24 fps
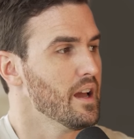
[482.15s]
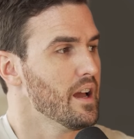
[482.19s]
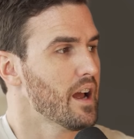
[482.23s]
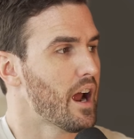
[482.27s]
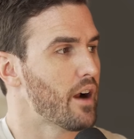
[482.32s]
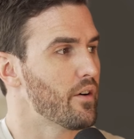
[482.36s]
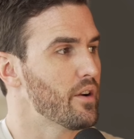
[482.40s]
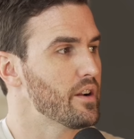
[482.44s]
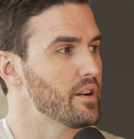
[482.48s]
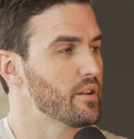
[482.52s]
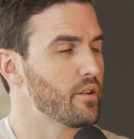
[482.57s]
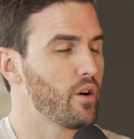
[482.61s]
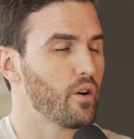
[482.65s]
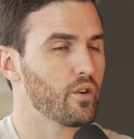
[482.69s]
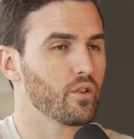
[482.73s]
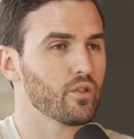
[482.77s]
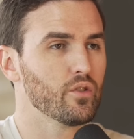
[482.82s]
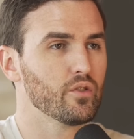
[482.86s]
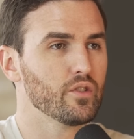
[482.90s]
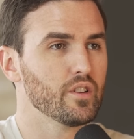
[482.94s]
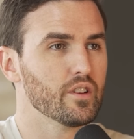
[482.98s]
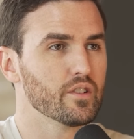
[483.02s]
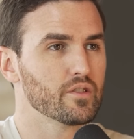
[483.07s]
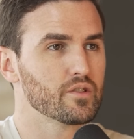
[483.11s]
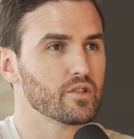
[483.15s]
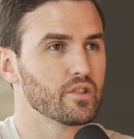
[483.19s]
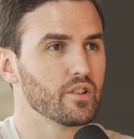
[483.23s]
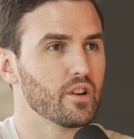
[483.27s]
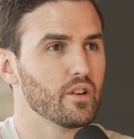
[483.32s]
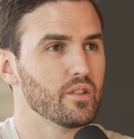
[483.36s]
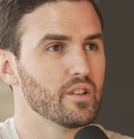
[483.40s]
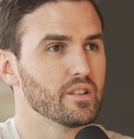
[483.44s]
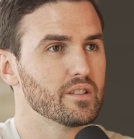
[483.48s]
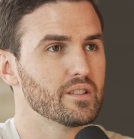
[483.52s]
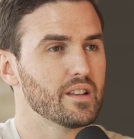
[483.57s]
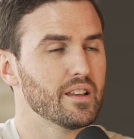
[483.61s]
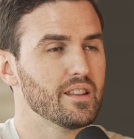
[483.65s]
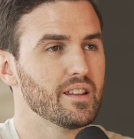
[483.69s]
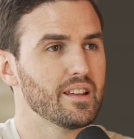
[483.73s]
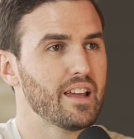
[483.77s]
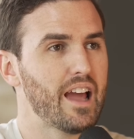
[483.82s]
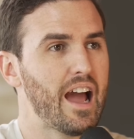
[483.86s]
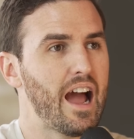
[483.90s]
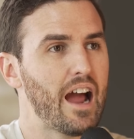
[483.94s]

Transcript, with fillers: I read an article years ago that said the